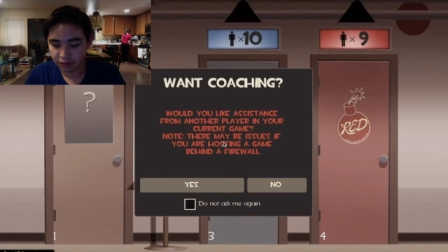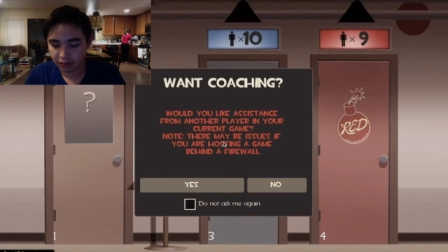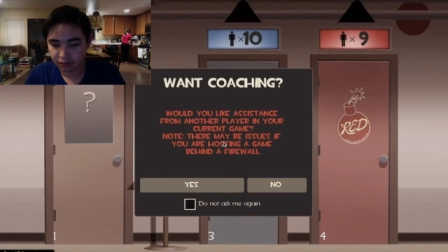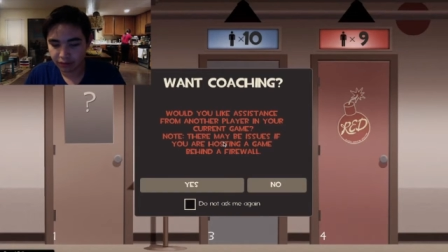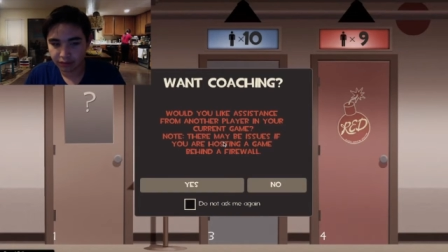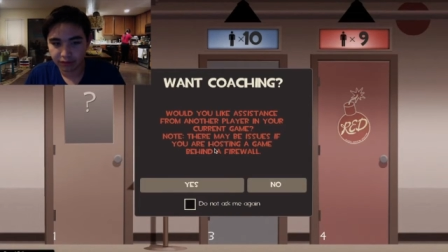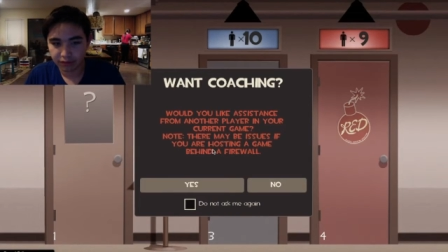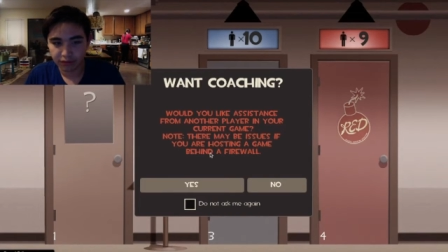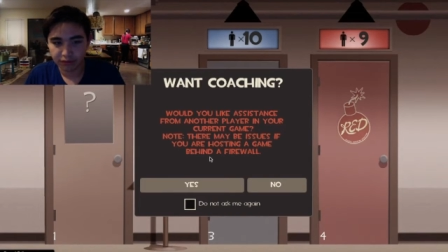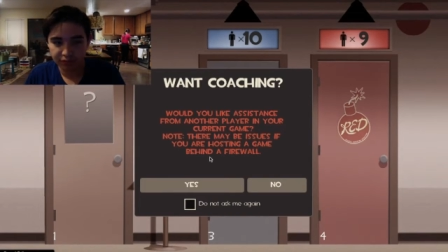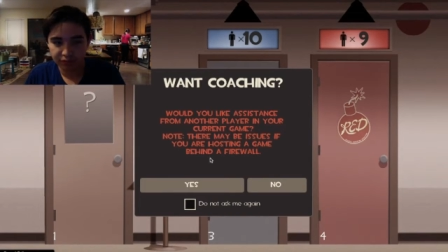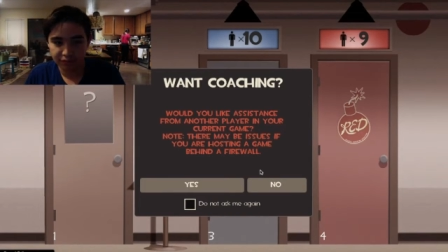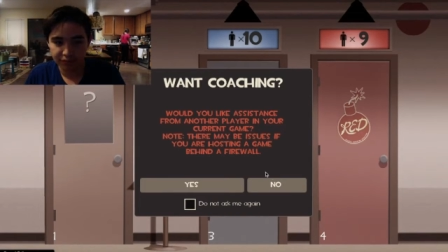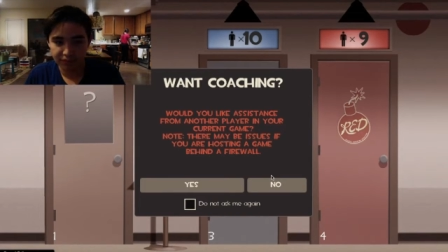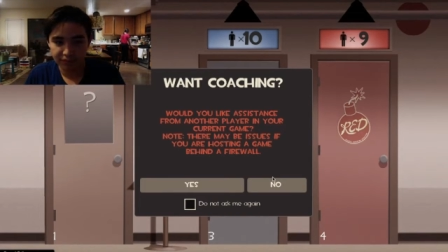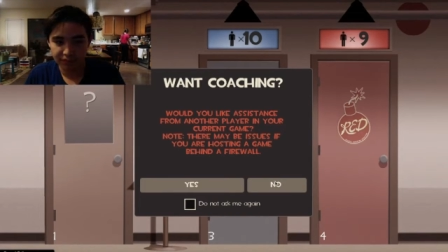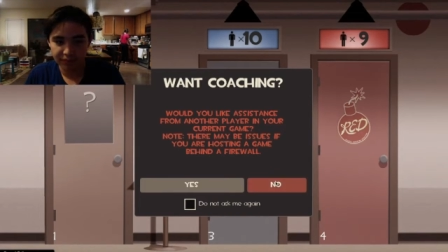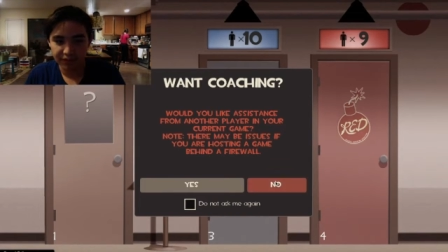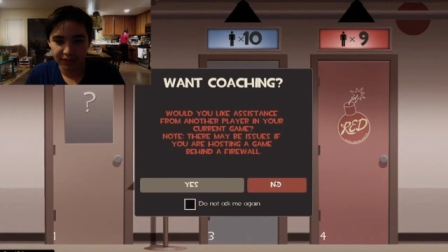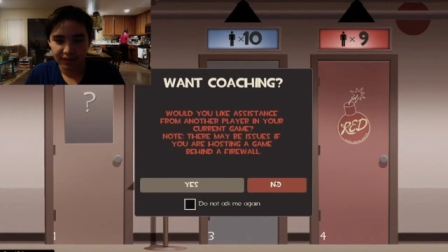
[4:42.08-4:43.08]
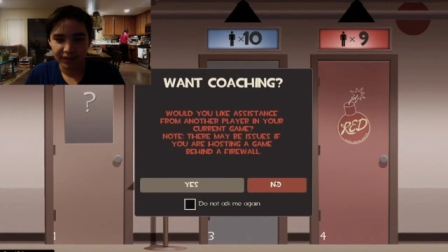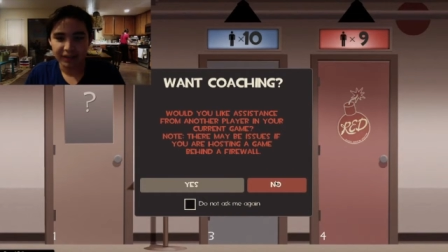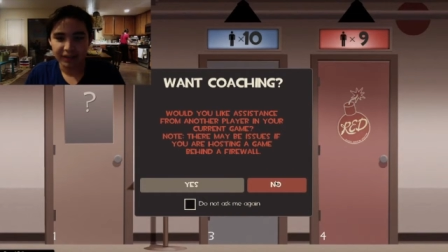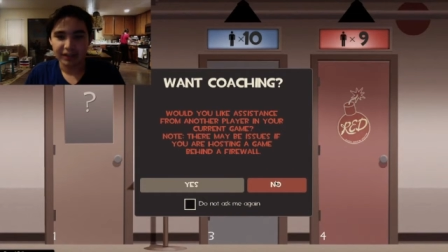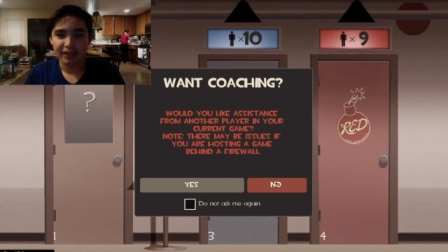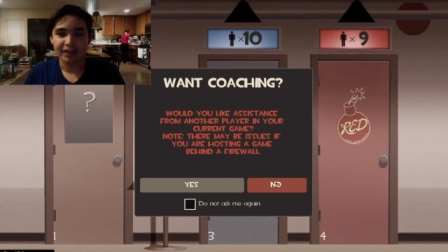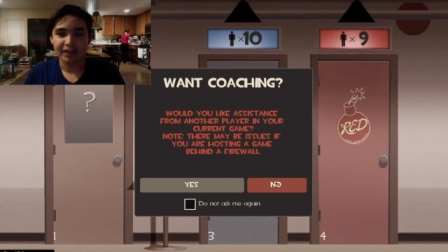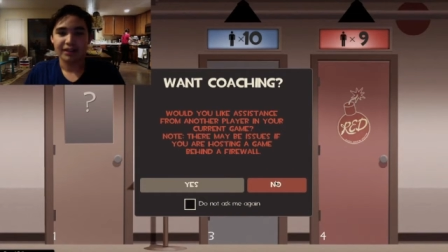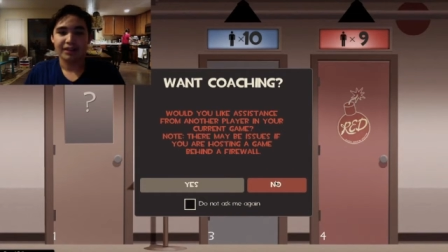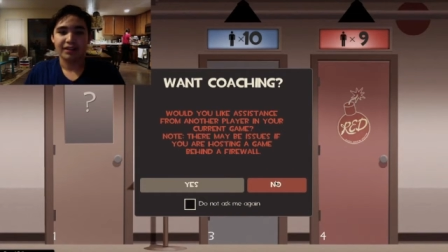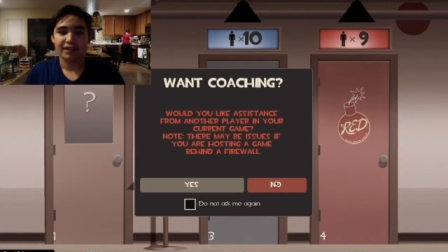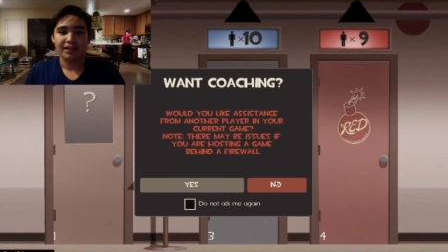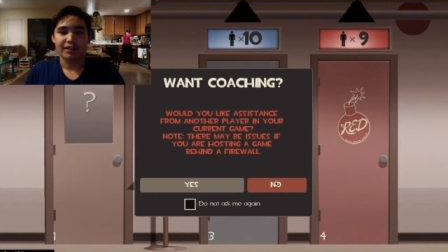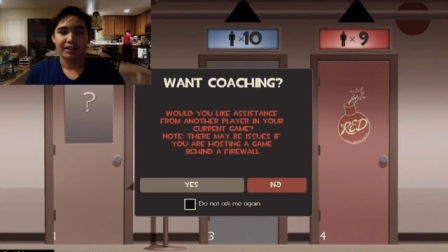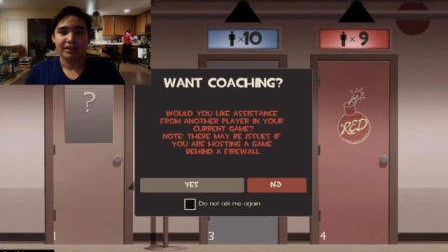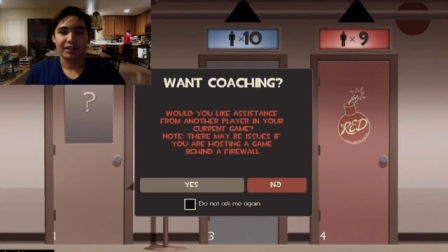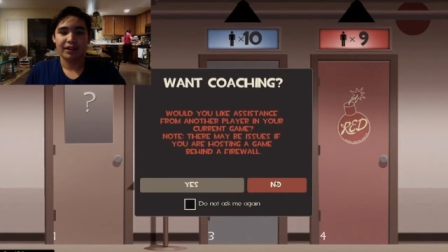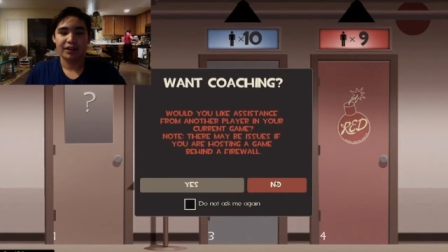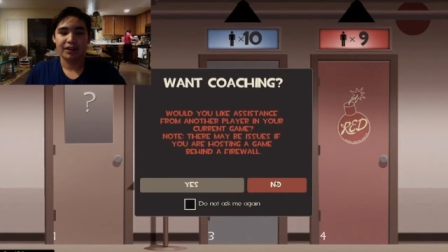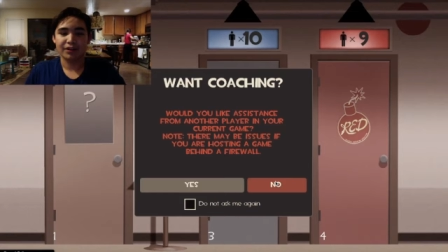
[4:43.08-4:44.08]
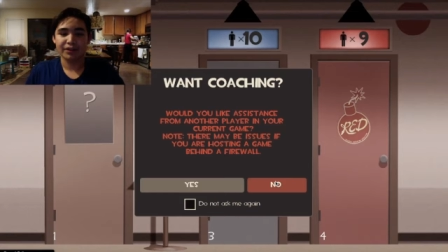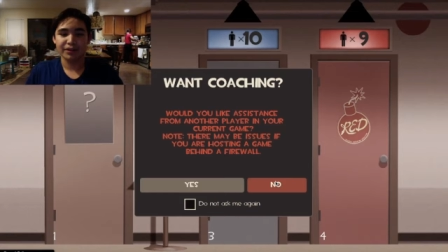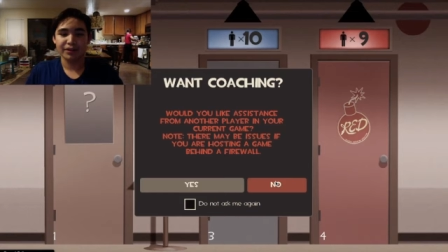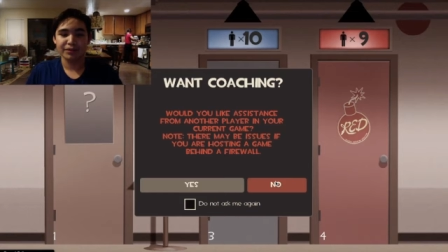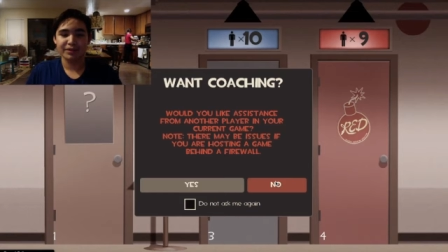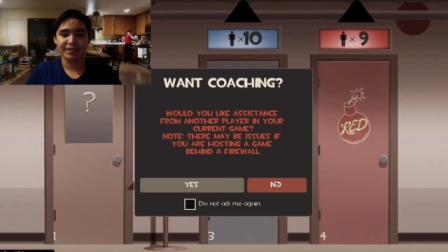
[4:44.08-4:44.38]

Oh. Are you?